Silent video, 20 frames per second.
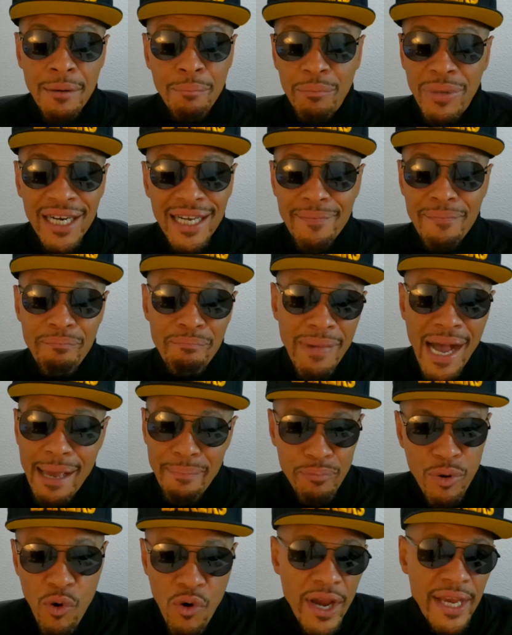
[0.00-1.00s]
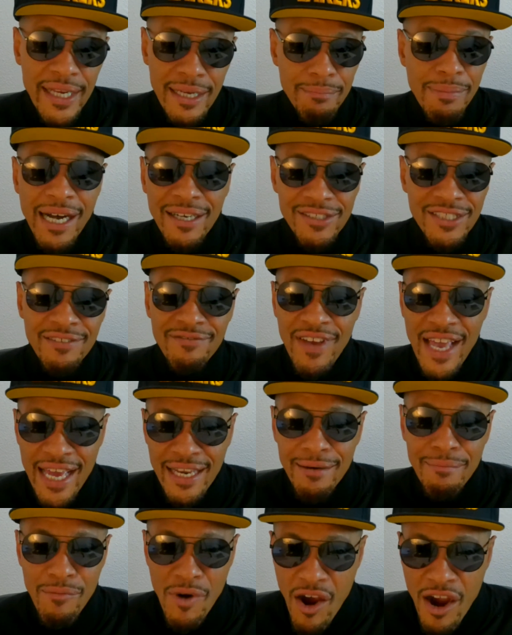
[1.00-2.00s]
But my point about
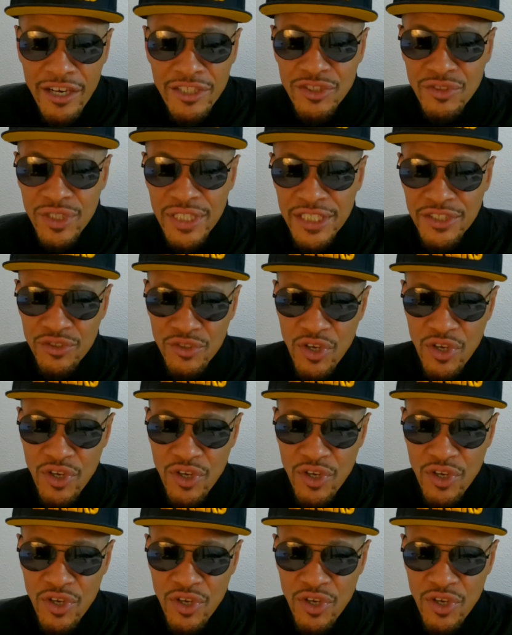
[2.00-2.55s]
Savannah Marshall is,